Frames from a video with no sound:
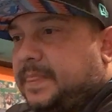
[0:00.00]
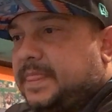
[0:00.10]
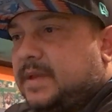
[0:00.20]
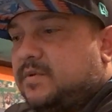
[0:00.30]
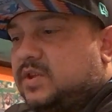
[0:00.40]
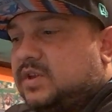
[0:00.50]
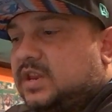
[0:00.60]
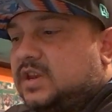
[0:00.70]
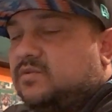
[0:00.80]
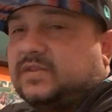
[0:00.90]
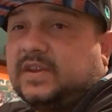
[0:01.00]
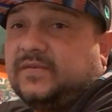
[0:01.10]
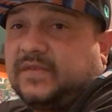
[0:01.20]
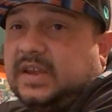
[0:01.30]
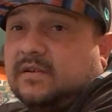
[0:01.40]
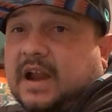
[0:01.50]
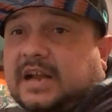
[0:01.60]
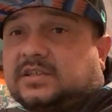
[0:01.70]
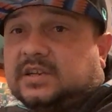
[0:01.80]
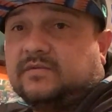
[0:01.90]
Then when you get into his feet are
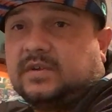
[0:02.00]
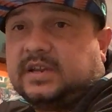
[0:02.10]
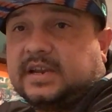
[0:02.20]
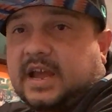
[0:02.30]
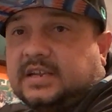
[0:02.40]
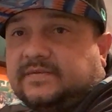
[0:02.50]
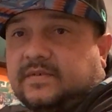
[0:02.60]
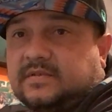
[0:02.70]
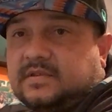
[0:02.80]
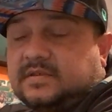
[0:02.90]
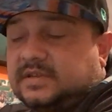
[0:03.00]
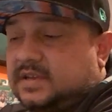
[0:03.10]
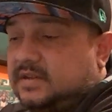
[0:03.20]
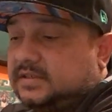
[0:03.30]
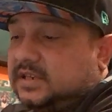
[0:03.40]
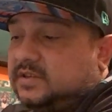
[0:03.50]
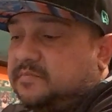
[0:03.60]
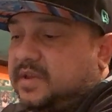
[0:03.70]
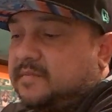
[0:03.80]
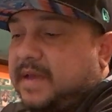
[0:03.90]
actually really nice for this. He's such a
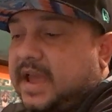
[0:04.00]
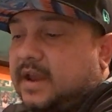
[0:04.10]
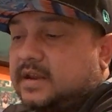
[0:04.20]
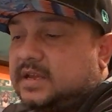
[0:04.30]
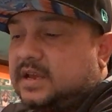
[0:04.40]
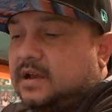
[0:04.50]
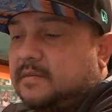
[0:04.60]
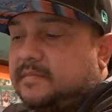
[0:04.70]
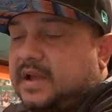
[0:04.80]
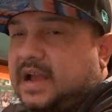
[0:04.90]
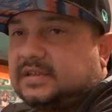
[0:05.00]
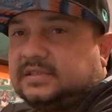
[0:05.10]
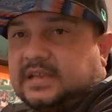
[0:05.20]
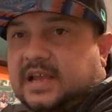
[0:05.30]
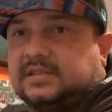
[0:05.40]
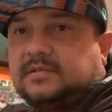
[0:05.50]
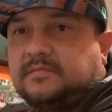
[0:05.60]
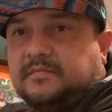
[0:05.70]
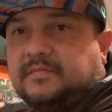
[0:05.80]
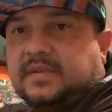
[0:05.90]
big man. He has
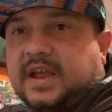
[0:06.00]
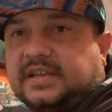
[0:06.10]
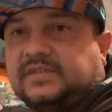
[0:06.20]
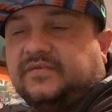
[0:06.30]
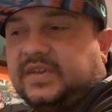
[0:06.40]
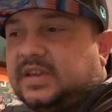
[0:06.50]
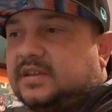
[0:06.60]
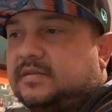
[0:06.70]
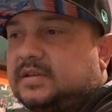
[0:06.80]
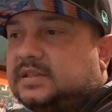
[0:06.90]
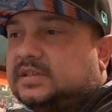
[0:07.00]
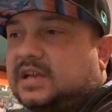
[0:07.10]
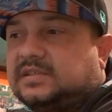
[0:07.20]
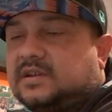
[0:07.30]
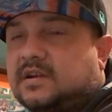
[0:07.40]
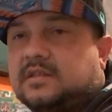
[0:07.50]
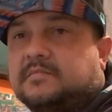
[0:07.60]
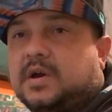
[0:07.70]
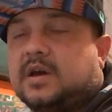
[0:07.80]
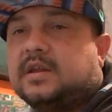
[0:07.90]
some nice feet. He's not stuck in the
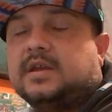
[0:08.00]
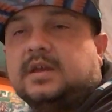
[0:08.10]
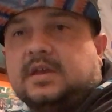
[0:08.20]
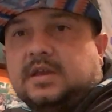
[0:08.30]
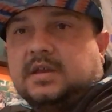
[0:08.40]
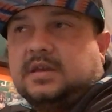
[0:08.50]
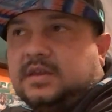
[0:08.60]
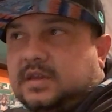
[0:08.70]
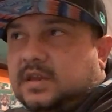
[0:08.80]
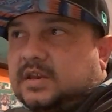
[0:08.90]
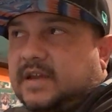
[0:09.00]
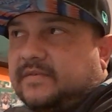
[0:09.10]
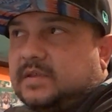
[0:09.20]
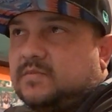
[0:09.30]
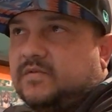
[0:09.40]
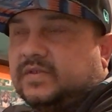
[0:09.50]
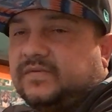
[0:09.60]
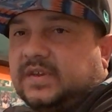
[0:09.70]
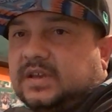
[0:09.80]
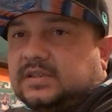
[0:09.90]
mud. He can definitely move his
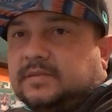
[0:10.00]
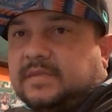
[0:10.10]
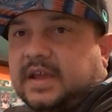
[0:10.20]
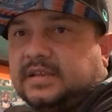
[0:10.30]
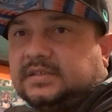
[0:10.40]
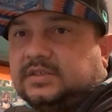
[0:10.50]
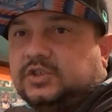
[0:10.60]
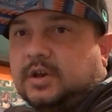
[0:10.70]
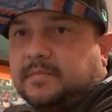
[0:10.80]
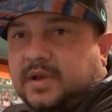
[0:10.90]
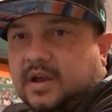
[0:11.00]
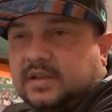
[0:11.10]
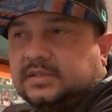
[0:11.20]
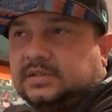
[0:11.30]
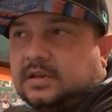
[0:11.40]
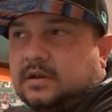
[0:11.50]
feet. Some nice jump cuts.